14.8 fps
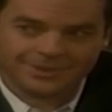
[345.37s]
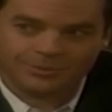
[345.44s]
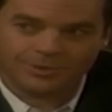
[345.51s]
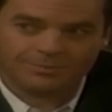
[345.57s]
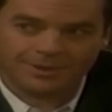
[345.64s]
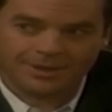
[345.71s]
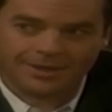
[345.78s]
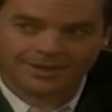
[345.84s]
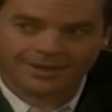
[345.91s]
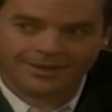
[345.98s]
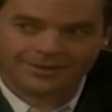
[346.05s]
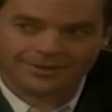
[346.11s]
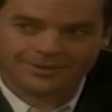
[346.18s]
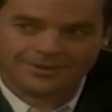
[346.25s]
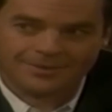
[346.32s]
You wouldn't be out of
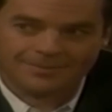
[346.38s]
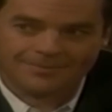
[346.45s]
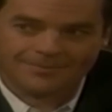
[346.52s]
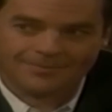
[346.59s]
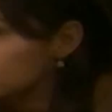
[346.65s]
character.